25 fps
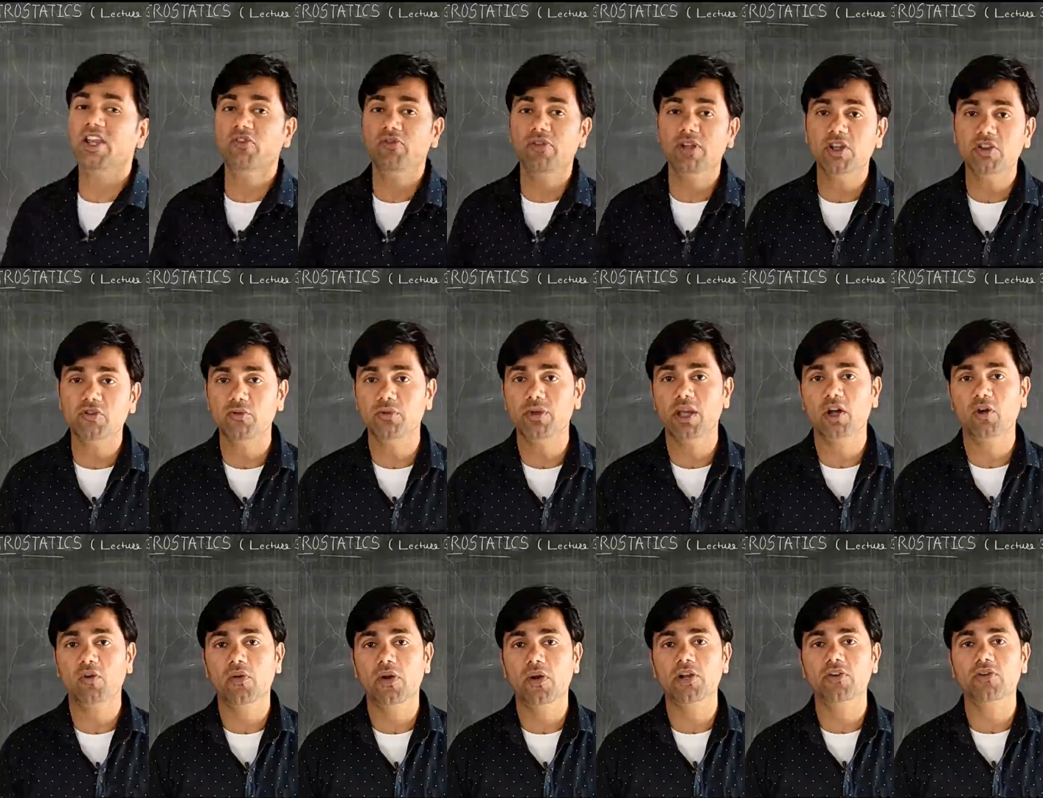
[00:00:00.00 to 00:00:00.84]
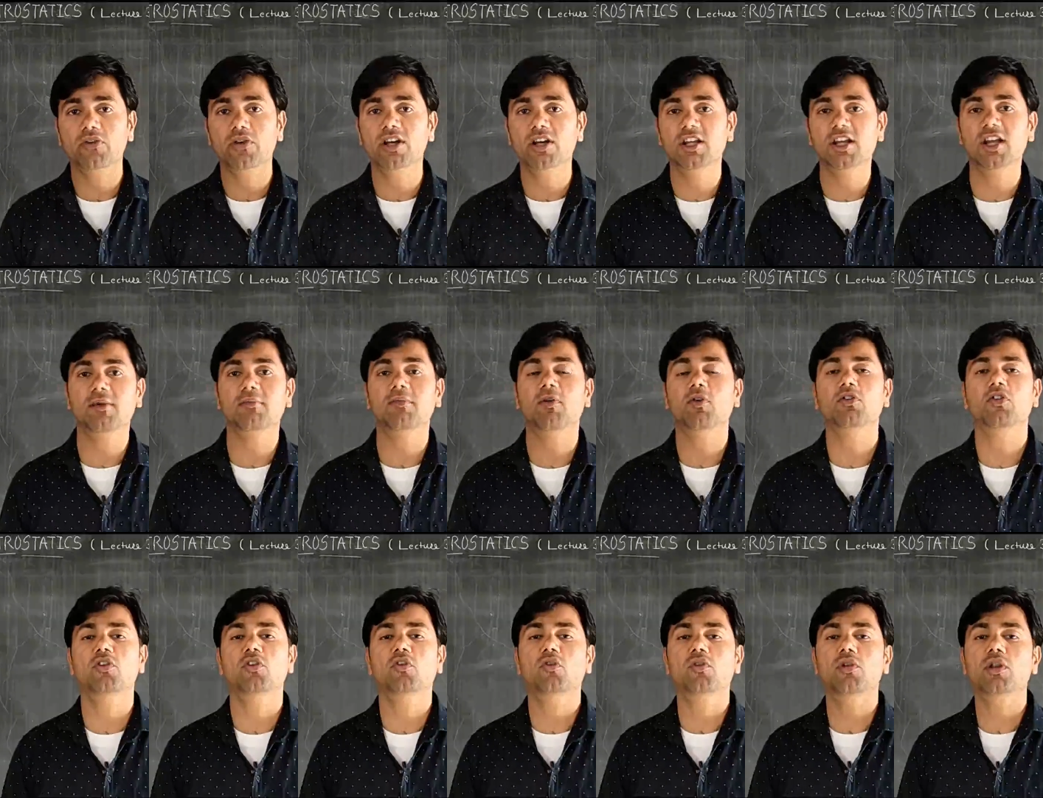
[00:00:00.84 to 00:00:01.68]
in which we are going to learn
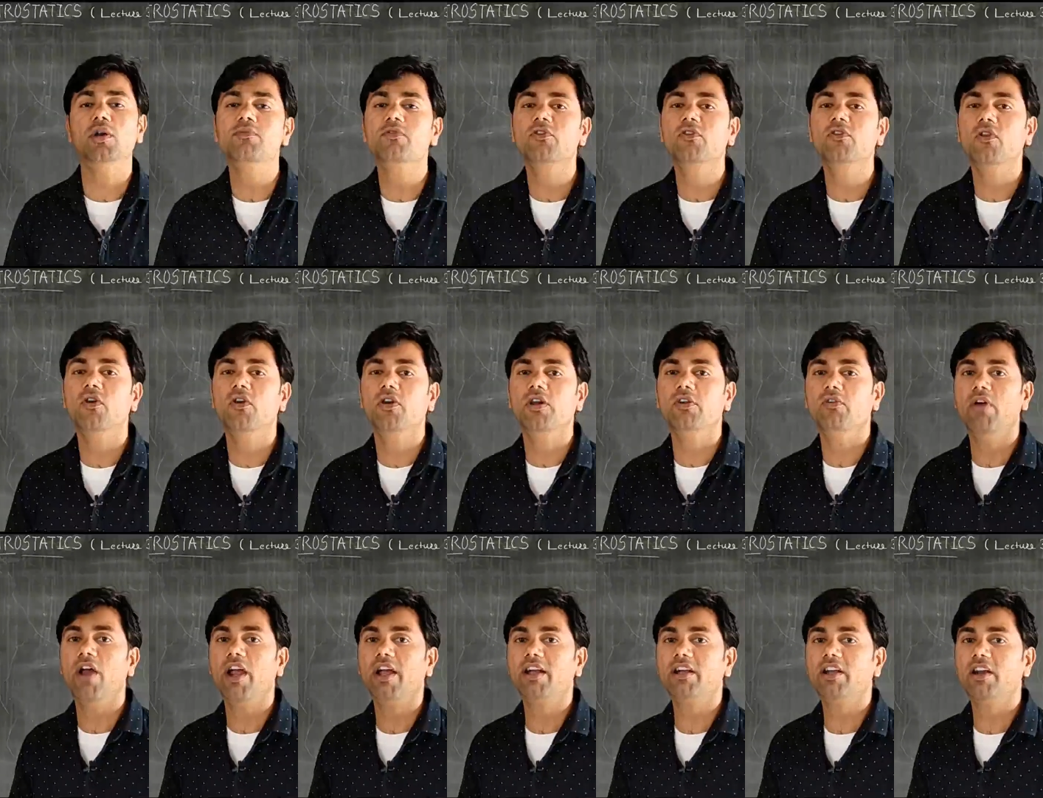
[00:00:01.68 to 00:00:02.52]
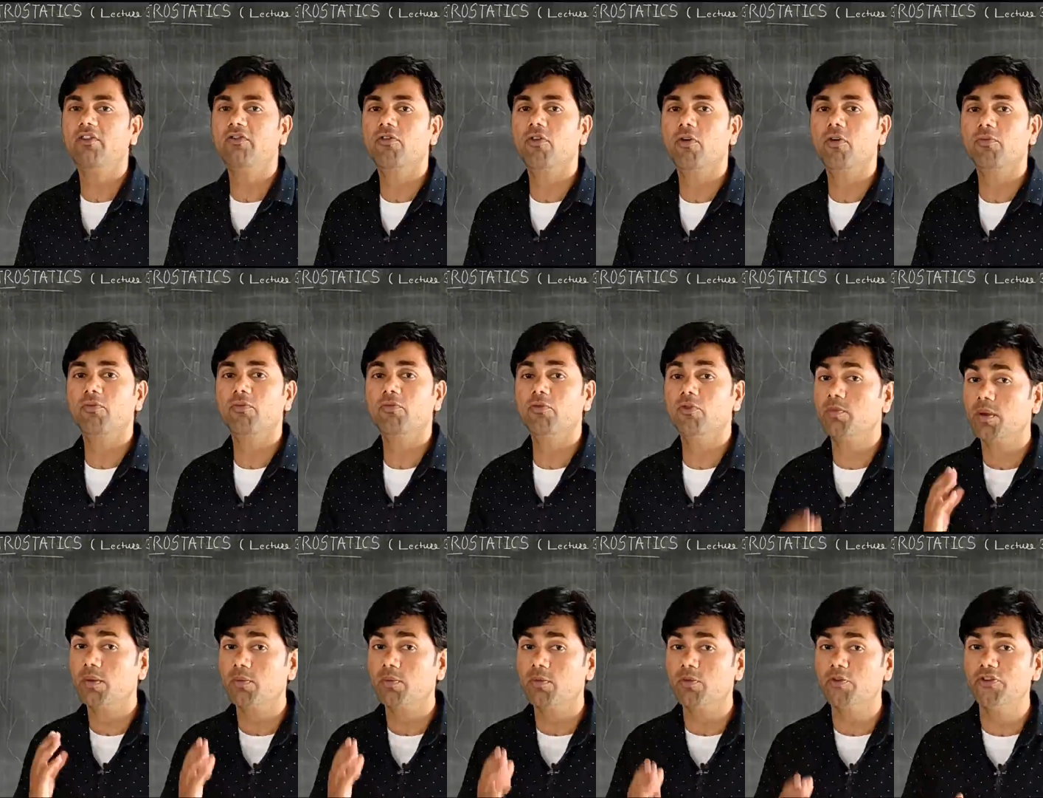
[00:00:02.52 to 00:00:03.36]
about the Coulomb's law in vector form,
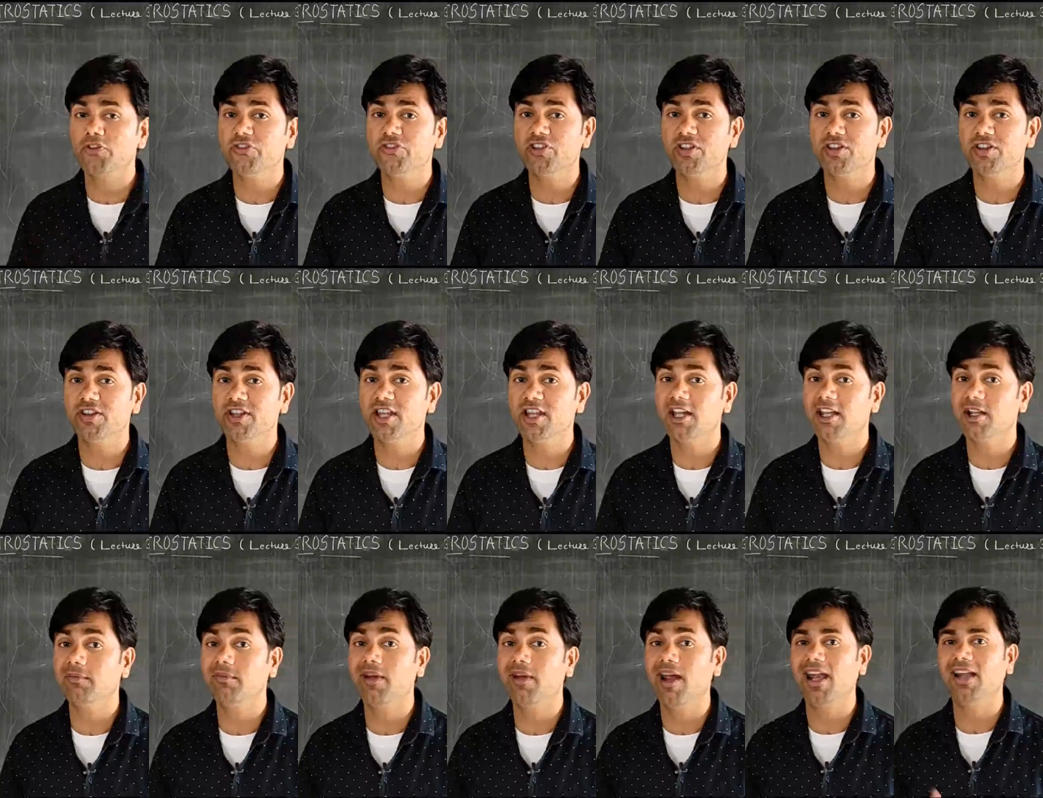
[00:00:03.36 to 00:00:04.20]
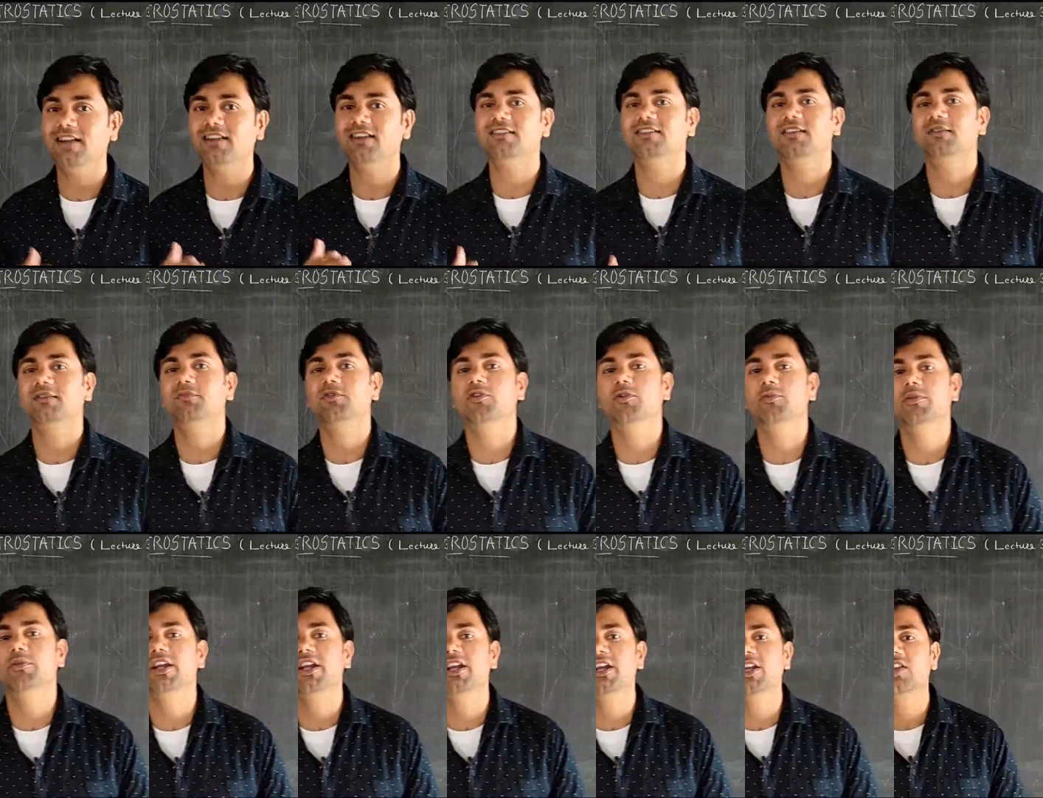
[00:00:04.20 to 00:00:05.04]
superposition theorem and some
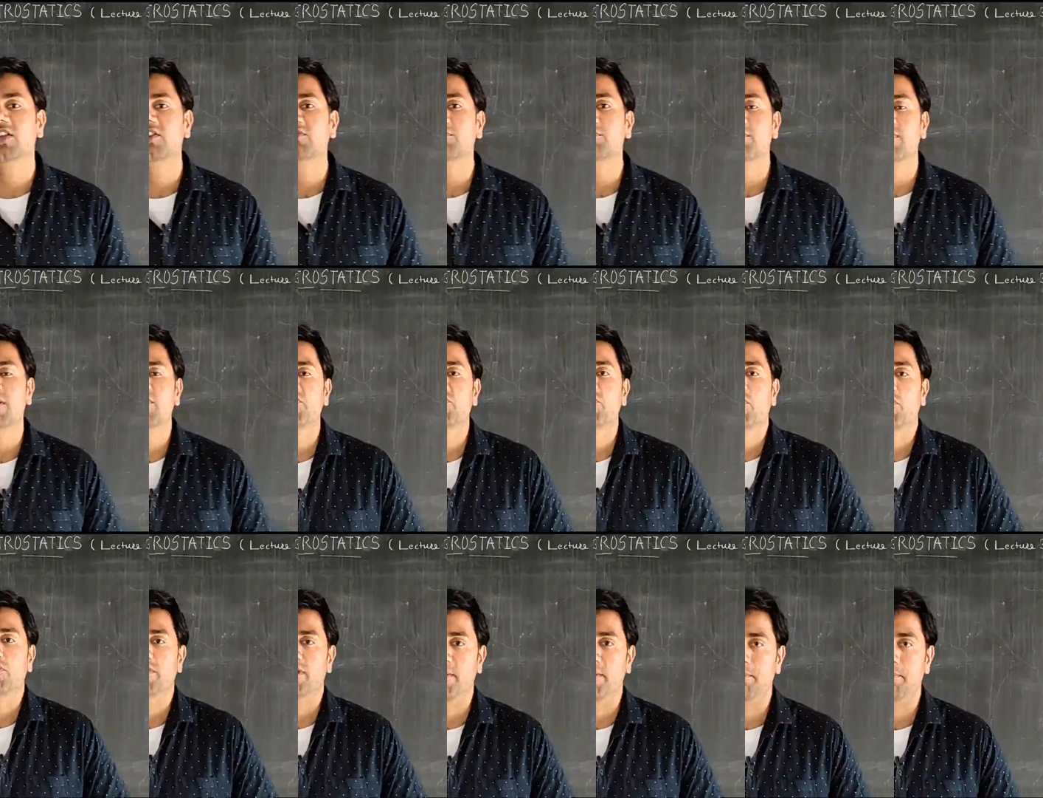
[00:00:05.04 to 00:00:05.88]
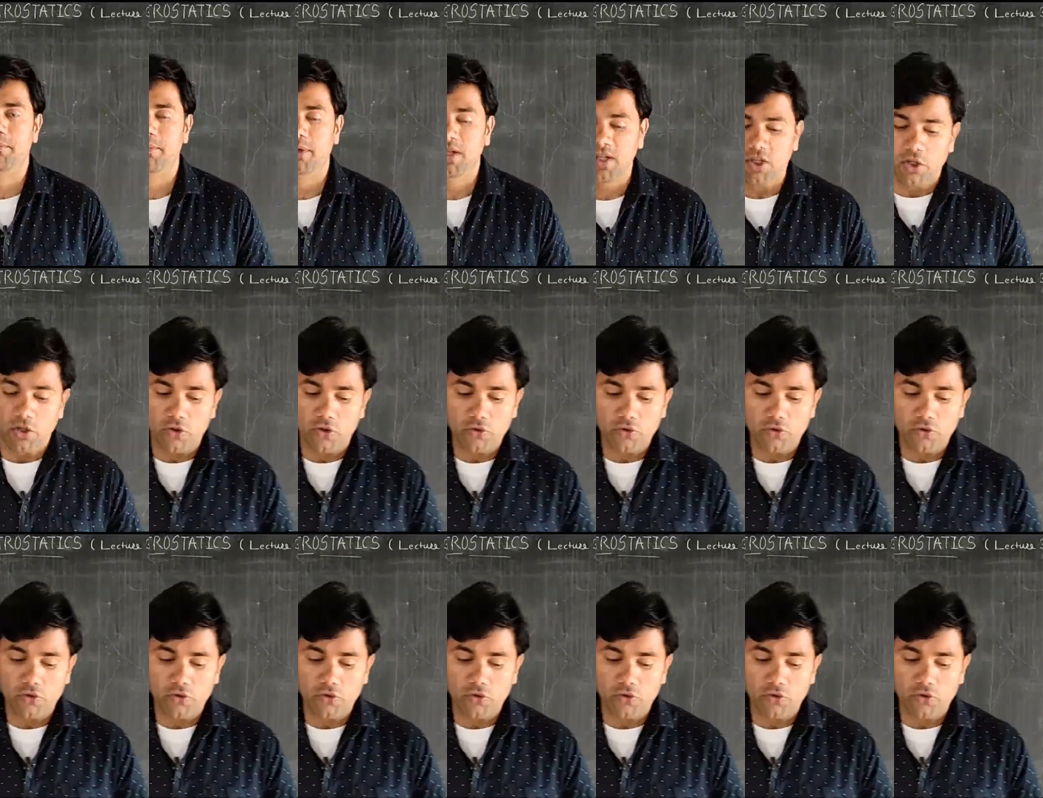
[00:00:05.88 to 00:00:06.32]
numericals based on them.